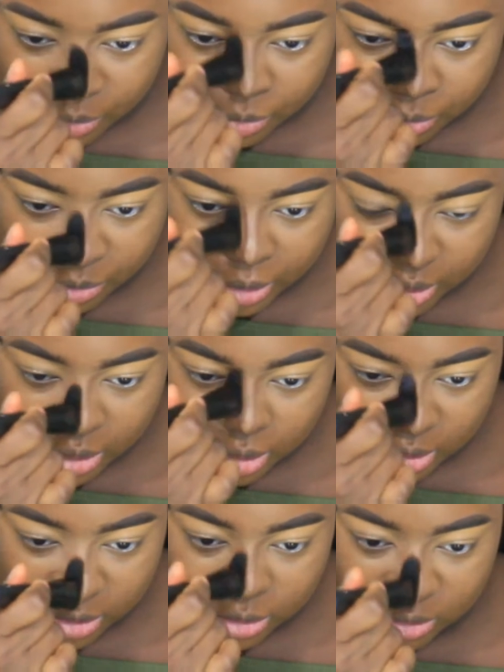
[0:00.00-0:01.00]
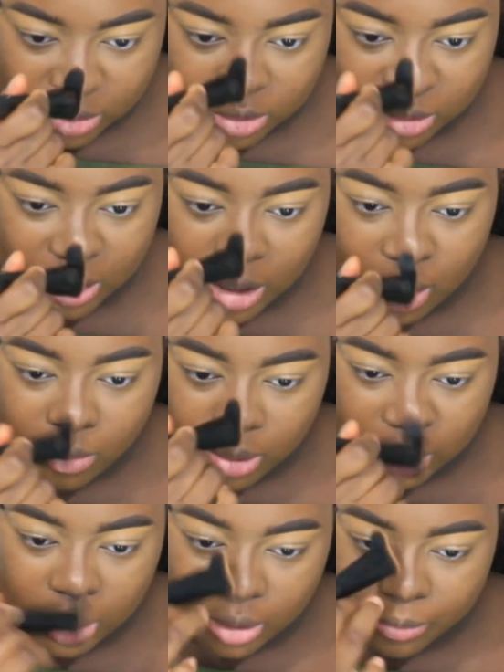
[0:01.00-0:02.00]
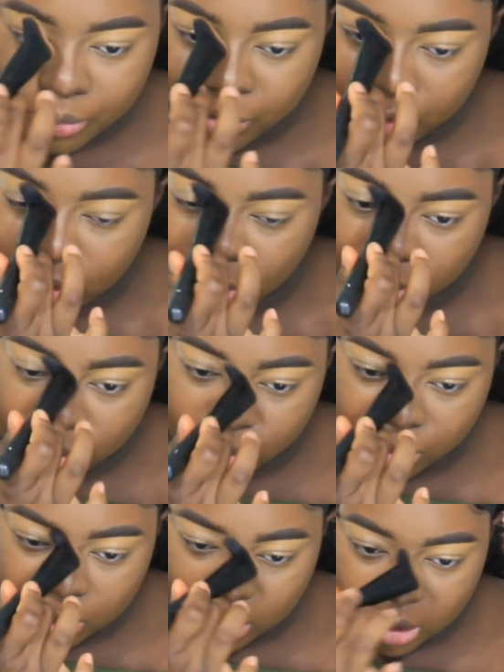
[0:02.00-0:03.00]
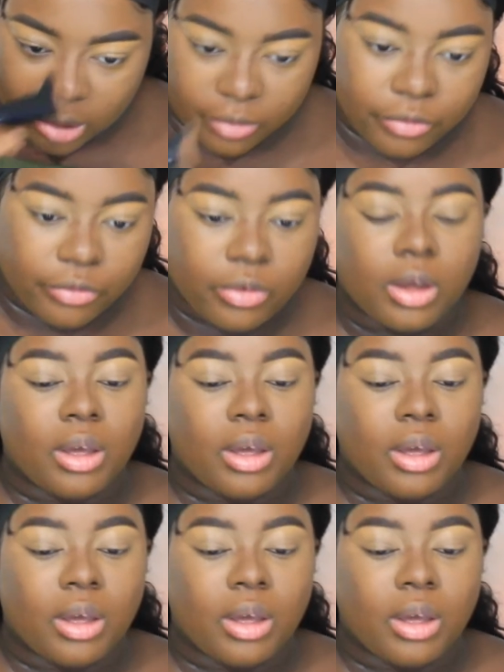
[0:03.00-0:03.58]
because they already go through enough.